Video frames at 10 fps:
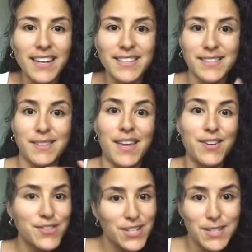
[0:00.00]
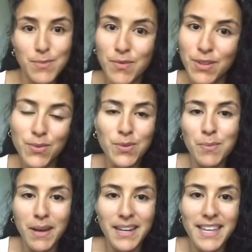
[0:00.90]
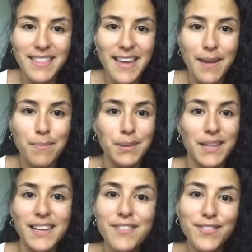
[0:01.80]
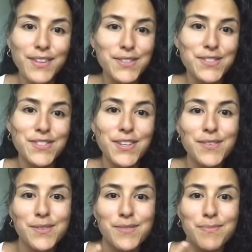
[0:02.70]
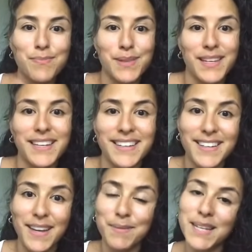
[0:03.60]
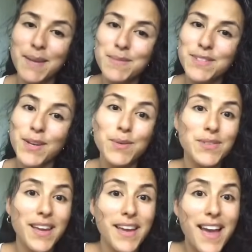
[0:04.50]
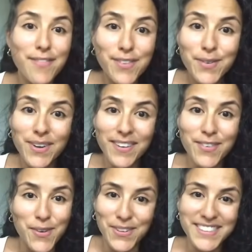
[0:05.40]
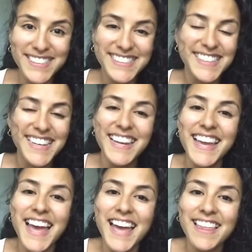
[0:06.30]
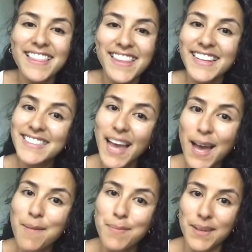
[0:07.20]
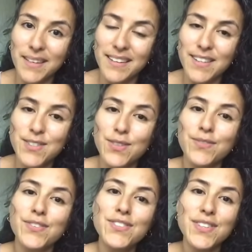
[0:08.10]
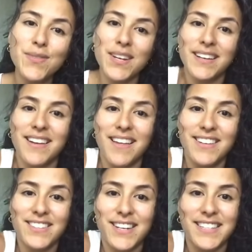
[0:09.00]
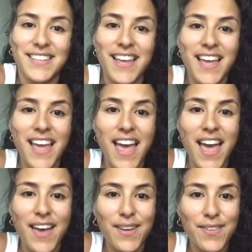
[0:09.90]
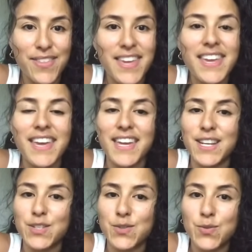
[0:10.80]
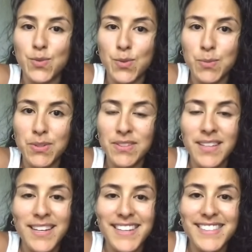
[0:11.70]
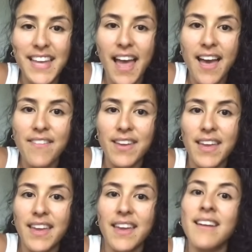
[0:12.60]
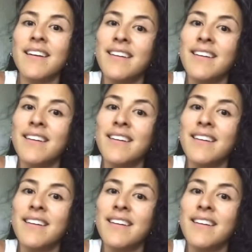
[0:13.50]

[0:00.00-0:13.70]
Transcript: as the energy is moving through the body, that blood flows too, and blood sometimes goes everywhere, of course, and things happen. And so, first, I want to acknowledge that it's healthy and it's normal to have a